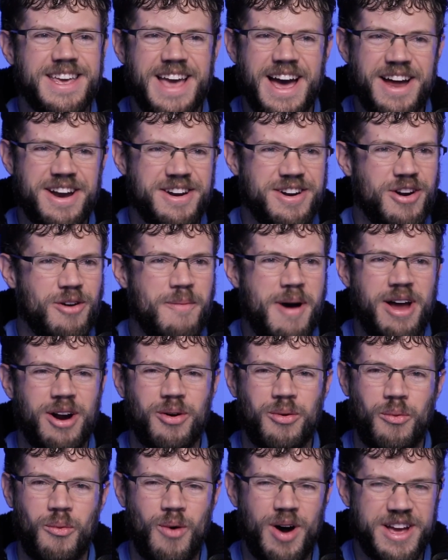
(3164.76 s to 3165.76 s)
Yeah. No
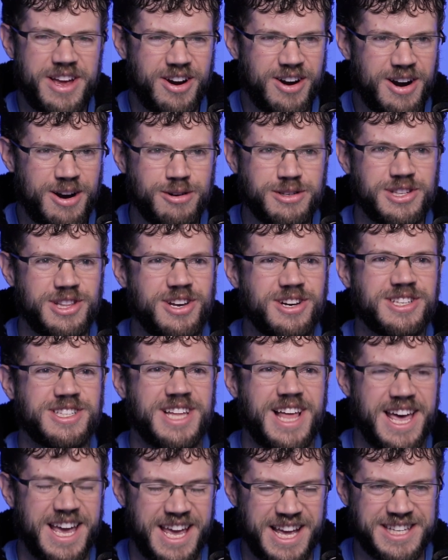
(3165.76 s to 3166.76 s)
matter what your house looks
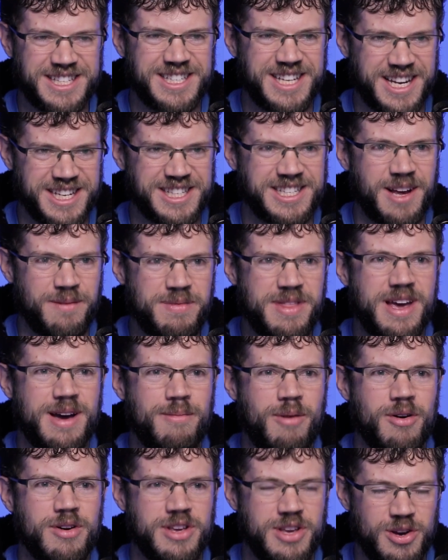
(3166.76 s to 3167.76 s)
like, it says something
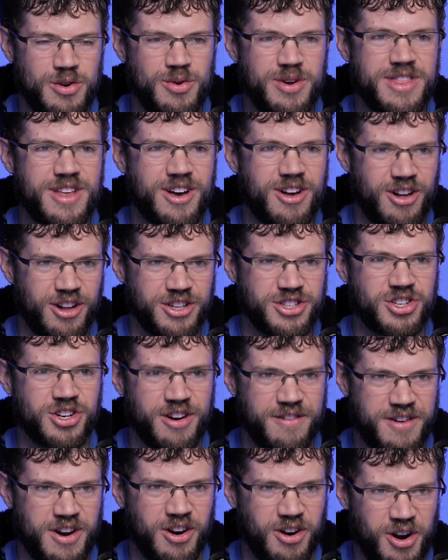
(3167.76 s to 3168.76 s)
about you and the culture
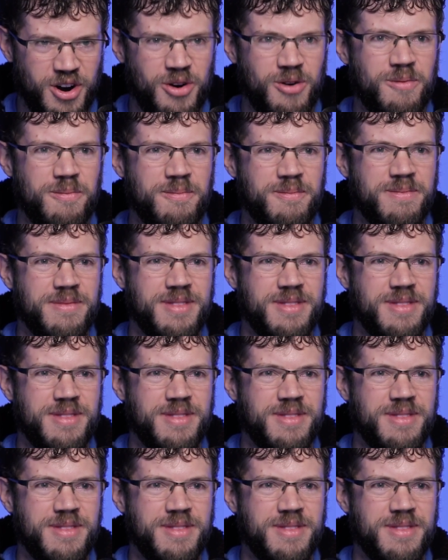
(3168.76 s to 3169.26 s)
of your home.